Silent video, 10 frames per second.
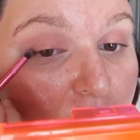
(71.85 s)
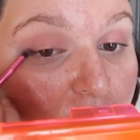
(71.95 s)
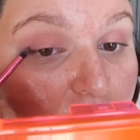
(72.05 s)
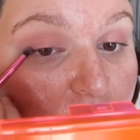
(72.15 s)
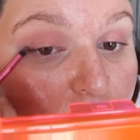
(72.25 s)

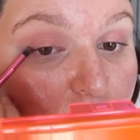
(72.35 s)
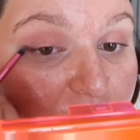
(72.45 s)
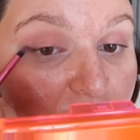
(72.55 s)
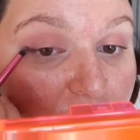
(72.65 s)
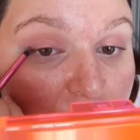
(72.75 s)
line
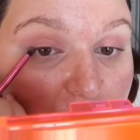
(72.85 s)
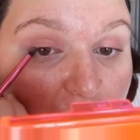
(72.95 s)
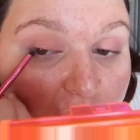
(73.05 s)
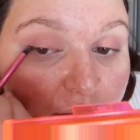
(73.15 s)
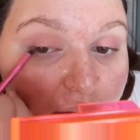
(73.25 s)
with it
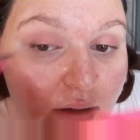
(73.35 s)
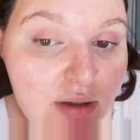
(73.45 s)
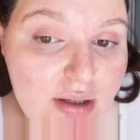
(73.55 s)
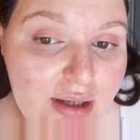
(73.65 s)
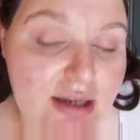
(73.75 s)

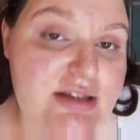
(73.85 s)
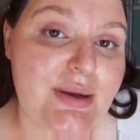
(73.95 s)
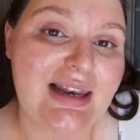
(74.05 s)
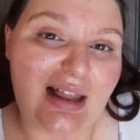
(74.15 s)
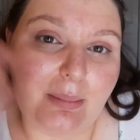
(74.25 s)
and do
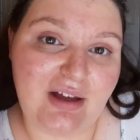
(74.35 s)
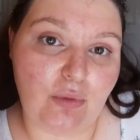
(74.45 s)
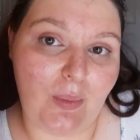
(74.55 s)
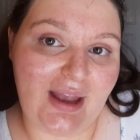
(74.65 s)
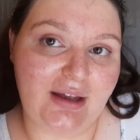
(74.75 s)
a little bit of
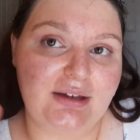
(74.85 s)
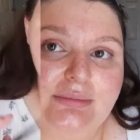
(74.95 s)
a wing.